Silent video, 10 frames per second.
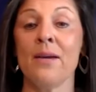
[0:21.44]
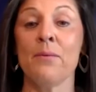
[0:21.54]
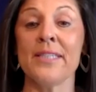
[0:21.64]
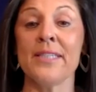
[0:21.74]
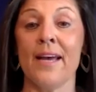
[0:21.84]
you
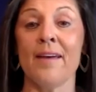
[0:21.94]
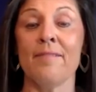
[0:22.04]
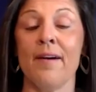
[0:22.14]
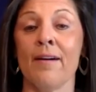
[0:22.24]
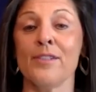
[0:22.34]
what, Dave,
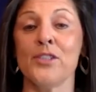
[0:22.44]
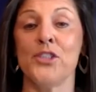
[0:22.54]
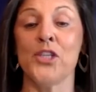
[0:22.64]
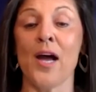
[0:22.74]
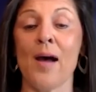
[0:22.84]
our
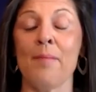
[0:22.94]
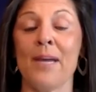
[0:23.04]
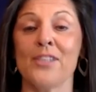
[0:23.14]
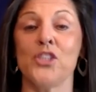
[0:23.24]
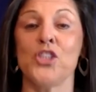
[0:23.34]
job
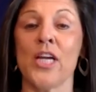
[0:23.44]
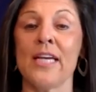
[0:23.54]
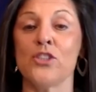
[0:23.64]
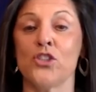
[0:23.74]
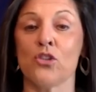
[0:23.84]
has
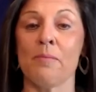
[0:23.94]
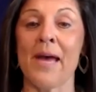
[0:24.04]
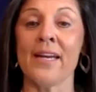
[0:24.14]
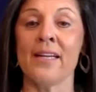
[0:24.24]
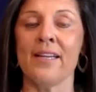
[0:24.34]
changed
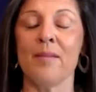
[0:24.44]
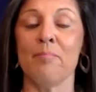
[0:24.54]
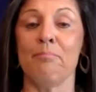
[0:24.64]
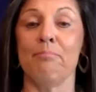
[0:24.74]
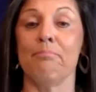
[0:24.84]

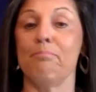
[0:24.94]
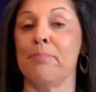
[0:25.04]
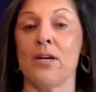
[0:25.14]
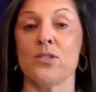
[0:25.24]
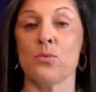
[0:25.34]
dramatically
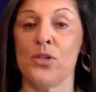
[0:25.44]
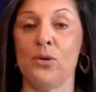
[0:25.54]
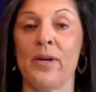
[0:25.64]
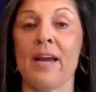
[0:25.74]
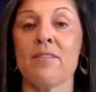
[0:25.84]
because we're
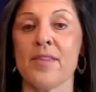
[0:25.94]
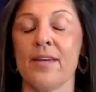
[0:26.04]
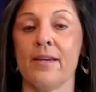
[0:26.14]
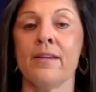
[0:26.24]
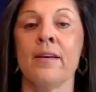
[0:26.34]
doing
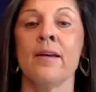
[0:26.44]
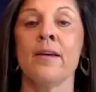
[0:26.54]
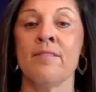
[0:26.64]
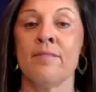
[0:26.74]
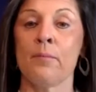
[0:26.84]
everything
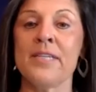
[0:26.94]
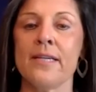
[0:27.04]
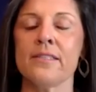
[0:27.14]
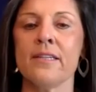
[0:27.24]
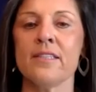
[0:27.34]
from a
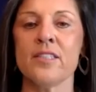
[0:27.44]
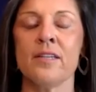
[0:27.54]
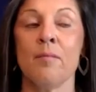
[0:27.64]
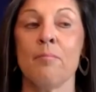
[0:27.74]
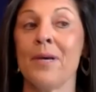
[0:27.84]

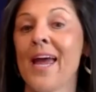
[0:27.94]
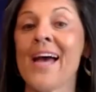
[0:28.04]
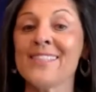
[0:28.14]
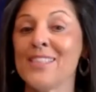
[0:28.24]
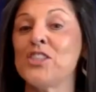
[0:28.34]
distance, but it
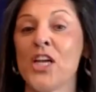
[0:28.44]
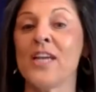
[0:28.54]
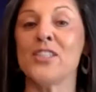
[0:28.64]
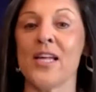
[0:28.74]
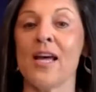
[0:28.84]
hasn't
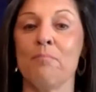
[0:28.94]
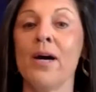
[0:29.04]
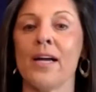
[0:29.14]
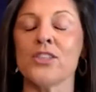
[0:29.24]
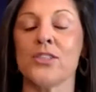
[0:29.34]
changed that
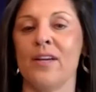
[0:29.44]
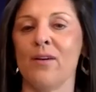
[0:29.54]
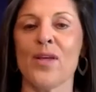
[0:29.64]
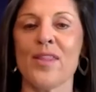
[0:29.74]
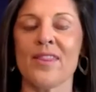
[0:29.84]
much. The
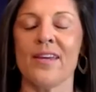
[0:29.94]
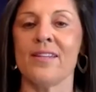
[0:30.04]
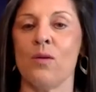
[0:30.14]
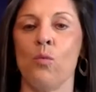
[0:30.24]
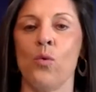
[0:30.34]
only
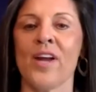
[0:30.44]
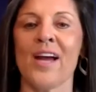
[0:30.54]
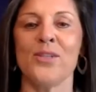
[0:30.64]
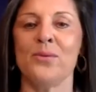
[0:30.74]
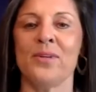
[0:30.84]
thing that we're
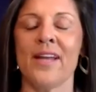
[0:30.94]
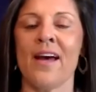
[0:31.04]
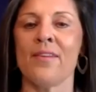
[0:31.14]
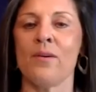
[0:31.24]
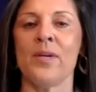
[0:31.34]
not doing
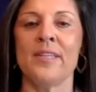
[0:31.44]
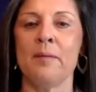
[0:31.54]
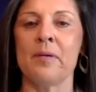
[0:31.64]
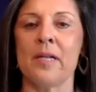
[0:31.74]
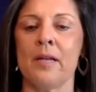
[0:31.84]
now that we'd
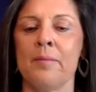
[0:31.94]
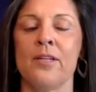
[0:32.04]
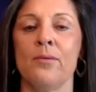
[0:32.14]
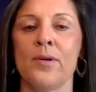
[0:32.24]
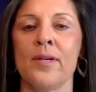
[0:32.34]
typically be
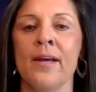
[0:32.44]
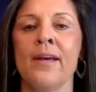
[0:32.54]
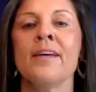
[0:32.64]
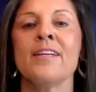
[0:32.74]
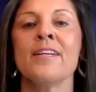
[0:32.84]
doing
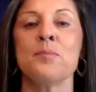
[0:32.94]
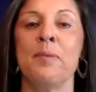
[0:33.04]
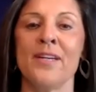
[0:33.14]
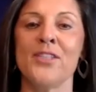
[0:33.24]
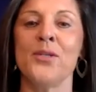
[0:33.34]
is
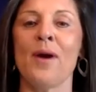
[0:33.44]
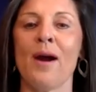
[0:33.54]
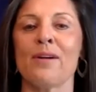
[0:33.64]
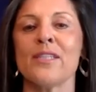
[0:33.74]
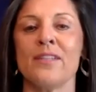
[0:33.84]
spending 2
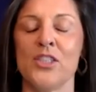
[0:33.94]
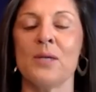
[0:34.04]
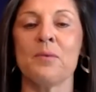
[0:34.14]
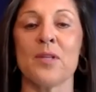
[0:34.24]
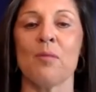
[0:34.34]
hours in the
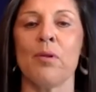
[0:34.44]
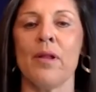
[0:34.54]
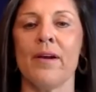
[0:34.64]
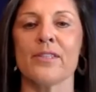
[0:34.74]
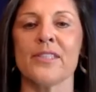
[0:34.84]
gym with our
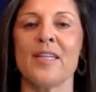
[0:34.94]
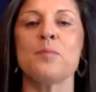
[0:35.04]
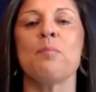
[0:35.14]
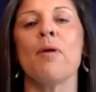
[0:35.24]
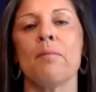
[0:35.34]
players. And
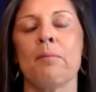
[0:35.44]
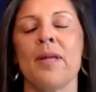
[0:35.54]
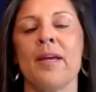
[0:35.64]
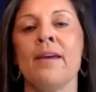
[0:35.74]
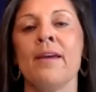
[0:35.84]
that's
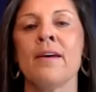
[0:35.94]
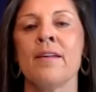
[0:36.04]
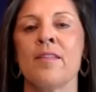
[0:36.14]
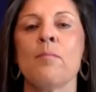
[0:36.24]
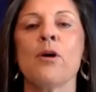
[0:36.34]
probably
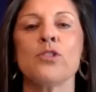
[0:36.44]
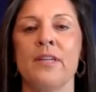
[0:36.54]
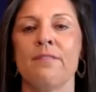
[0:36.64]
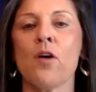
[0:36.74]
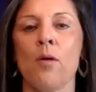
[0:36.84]
the most
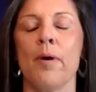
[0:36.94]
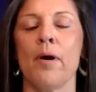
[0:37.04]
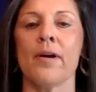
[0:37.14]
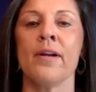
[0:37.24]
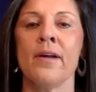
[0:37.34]
difficult
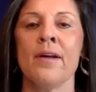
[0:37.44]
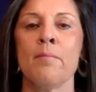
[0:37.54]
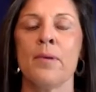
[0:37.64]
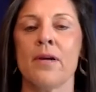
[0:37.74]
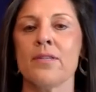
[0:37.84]
part
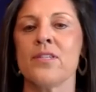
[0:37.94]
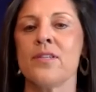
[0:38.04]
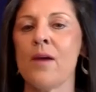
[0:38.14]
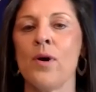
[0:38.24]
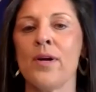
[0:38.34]
because
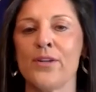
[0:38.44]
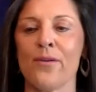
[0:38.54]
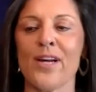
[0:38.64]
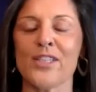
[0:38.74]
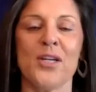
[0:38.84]
they want
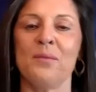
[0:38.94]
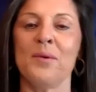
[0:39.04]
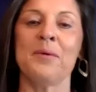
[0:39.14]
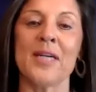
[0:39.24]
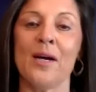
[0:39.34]
direction and
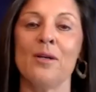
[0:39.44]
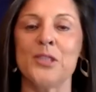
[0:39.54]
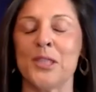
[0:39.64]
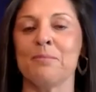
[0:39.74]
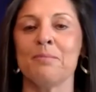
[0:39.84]
we want to
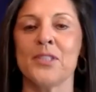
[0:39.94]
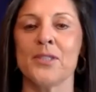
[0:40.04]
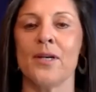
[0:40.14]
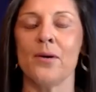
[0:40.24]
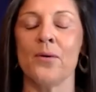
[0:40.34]
coach them.
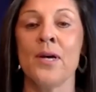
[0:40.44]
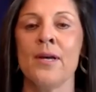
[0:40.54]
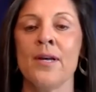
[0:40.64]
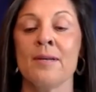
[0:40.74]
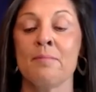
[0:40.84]
So,
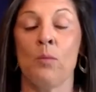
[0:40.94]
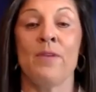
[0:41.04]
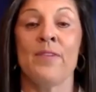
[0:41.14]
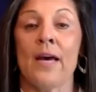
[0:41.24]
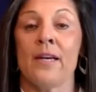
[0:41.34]
but
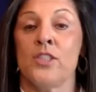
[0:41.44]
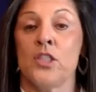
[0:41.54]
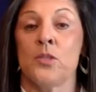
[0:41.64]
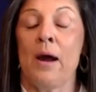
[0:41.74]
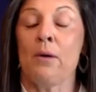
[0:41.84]
we've got to
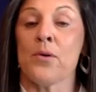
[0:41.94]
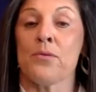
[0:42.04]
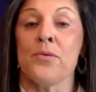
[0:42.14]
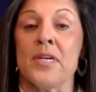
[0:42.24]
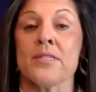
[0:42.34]
just power
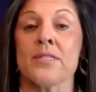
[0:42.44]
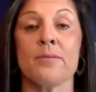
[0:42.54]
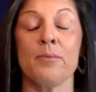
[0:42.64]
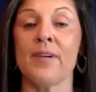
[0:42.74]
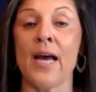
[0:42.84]
through this.
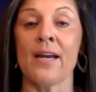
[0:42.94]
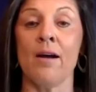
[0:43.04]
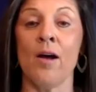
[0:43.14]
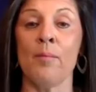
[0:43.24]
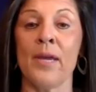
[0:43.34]
We've got to
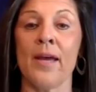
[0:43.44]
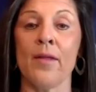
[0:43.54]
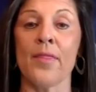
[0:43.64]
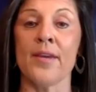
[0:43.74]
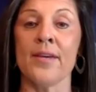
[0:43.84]
all be
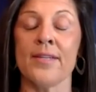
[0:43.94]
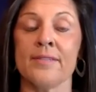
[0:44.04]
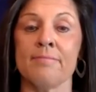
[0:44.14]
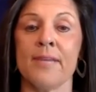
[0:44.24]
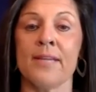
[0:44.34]
healthy
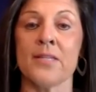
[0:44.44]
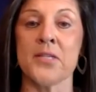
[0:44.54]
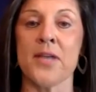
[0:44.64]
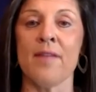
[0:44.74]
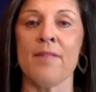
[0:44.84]
and
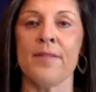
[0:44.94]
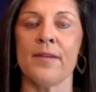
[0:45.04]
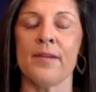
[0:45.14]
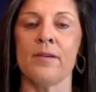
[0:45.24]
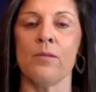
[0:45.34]
safe.
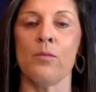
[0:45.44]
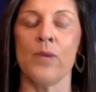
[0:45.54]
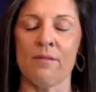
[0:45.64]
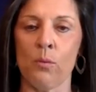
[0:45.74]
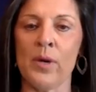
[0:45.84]
And
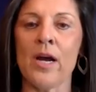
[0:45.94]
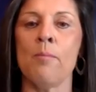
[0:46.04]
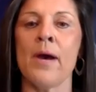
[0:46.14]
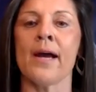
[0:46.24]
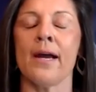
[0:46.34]
whenever we go
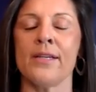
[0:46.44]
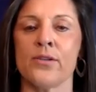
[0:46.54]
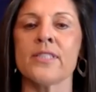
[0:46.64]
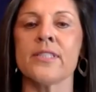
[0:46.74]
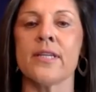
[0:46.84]
back, I
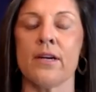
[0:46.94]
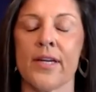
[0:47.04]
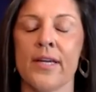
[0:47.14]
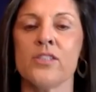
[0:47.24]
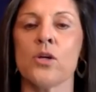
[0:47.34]
trust that our
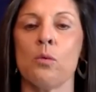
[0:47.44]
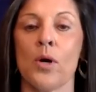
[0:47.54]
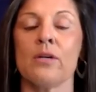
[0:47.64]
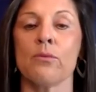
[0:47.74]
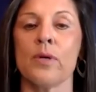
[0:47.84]
kids are
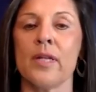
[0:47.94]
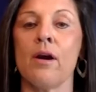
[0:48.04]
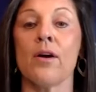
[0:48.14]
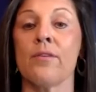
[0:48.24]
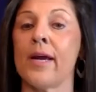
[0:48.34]
working really
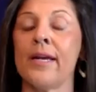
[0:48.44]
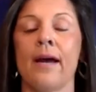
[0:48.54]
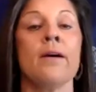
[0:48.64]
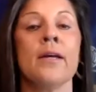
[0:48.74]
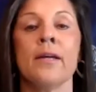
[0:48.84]
hard right
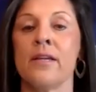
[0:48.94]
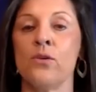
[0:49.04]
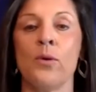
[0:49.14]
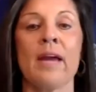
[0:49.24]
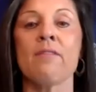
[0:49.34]
now and
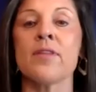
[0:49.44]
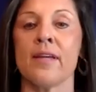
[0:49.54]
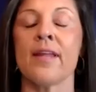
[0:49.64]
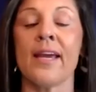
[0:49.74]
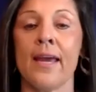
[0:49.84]
doing
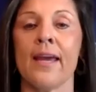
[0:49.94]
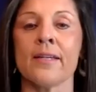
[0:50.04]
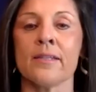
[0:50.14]
everything they can.